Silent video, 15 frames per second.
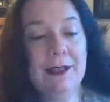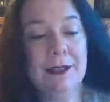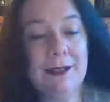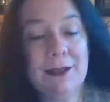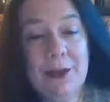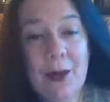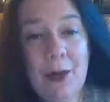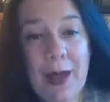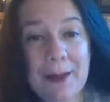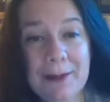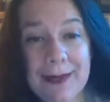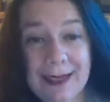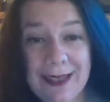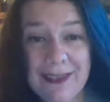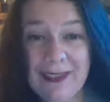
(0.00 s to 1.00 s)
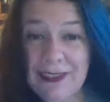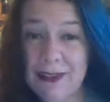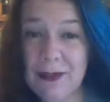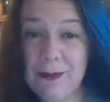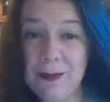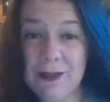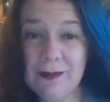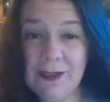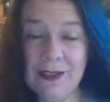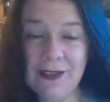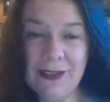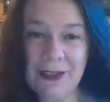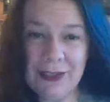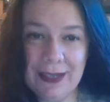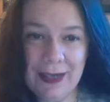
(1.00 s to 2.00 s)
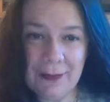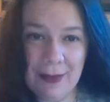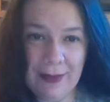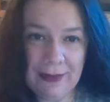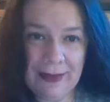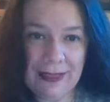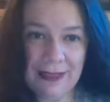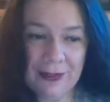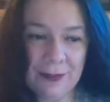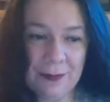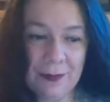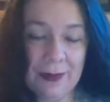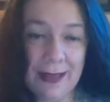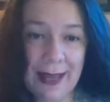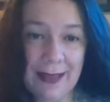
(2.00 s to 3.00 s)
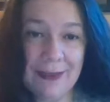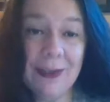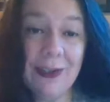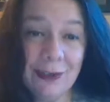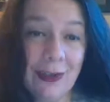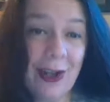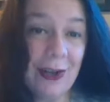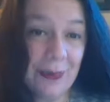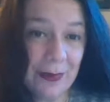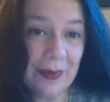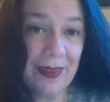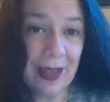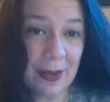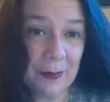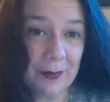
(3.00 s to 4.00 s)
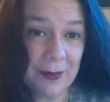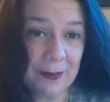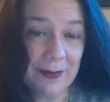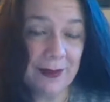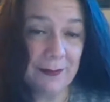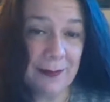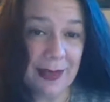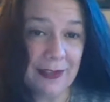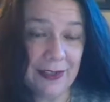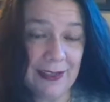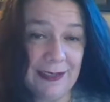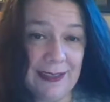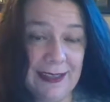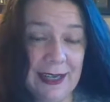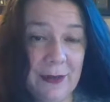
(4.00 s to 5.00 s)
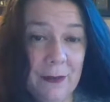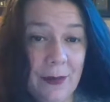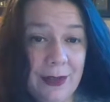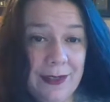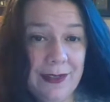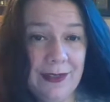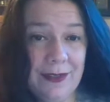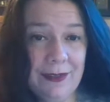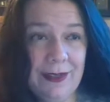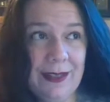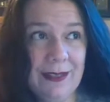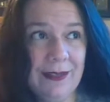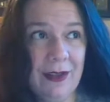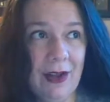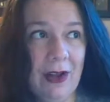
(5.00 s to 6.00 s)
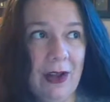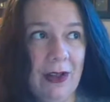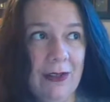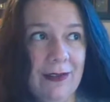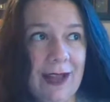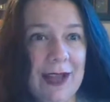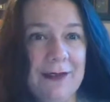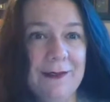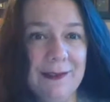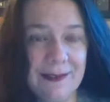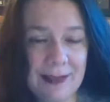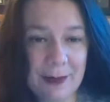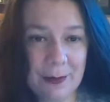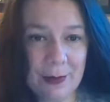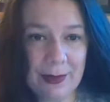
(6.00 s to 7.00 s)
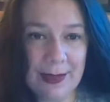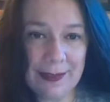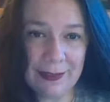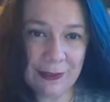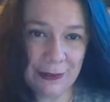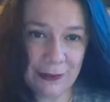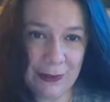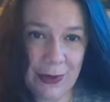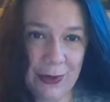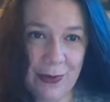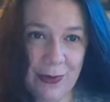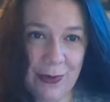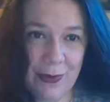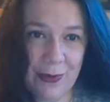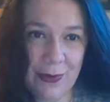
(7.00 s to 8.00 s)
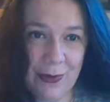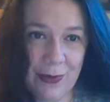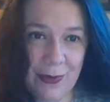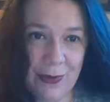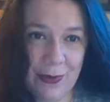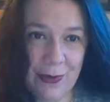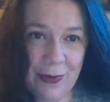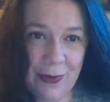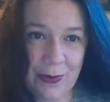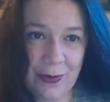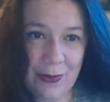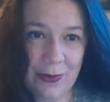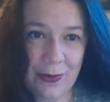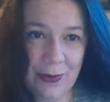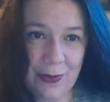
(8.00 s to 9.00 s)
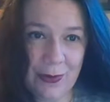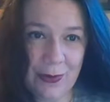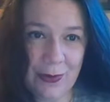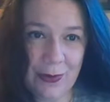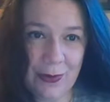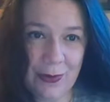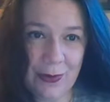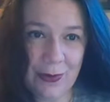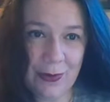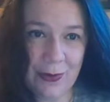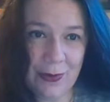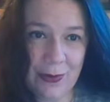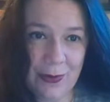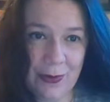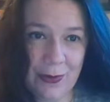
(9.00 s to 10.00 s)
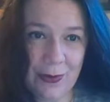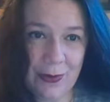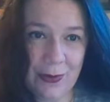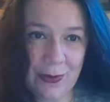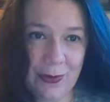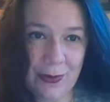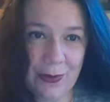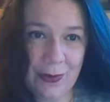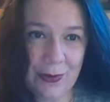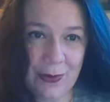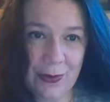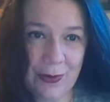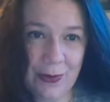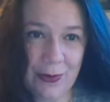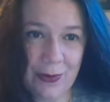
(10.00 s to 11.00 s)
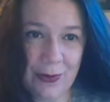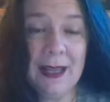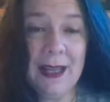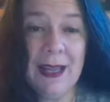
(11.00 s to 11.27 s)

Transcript: So I'm going to give a little bit of history about each plant, along with how we use them magically. And I want to do these all kind of separate and then show how they work together and why we use them.